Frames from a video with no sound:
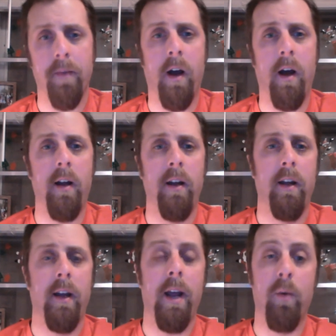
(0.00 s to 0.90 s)

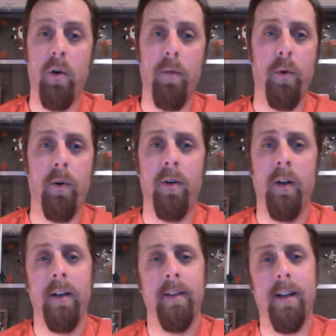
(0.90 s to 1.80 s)
And Whirlpool
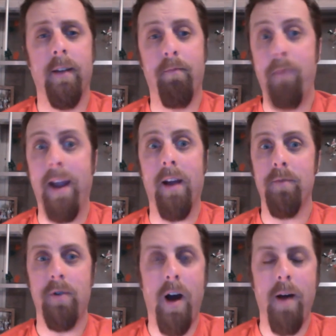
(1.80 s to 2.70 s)
did a bang-up
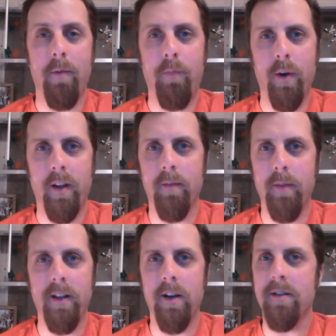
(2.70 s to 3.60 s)
job of putting them
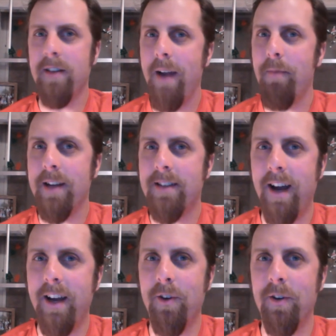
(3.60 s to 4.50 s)
in their
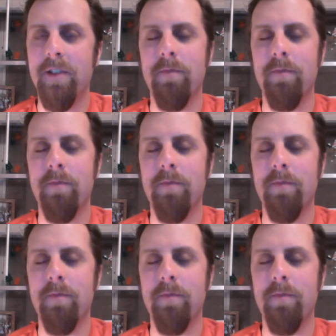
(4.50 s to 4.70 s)
side-by-side units,